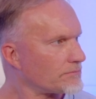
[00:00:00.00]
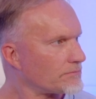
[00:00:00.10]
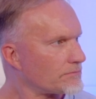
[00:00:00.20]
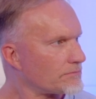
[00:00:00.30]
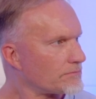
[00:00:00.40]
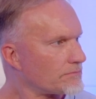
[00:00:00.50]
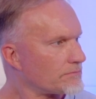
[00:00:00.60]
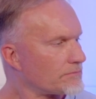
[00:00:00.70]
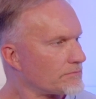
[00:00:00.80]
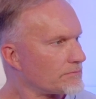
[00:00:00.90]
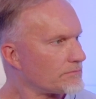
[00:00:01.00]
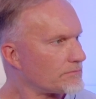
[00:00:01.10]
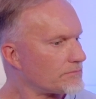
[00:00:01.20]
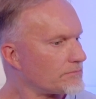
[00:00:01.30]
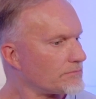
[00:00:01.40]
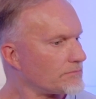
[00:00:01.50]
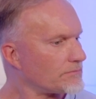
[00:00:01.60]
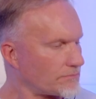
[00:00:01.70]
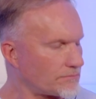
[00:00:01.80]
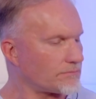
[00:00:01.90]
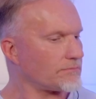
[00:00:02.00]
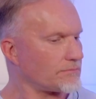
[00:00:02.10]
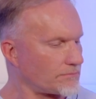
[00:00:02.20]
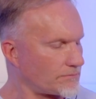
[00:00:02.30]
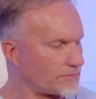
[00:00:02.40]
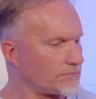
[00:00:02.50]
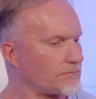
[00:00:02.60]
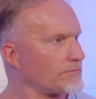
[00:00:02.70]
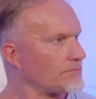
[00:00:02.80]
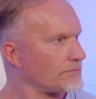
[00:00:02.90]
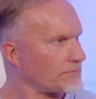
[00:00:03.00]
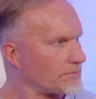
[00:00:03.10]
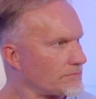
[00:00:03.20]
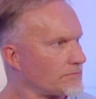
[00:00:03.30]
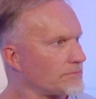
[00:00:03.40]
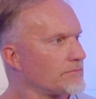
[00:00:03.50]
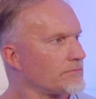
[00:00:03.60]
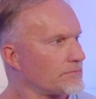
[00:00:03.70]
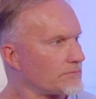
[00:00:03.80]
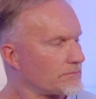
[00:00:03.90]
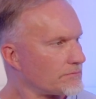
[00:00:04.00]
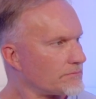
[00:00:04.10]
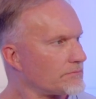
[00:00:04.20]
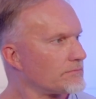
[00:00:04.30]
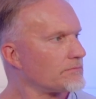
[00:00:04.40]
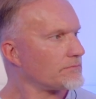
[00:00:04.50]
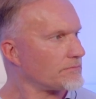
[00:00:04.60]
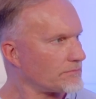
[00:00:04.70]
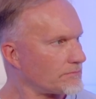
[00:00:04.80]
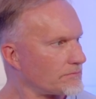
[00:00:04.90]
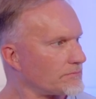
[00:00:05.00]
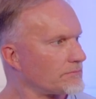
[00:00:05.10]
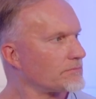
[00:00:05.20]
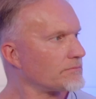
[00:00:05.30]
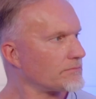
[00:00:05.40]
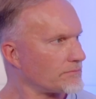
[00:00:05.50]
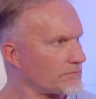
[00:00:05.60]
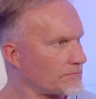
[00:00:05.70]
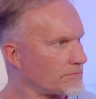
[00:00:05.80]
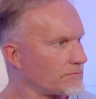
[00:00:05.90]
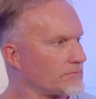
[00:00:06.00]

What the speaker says: This person isn't speaking.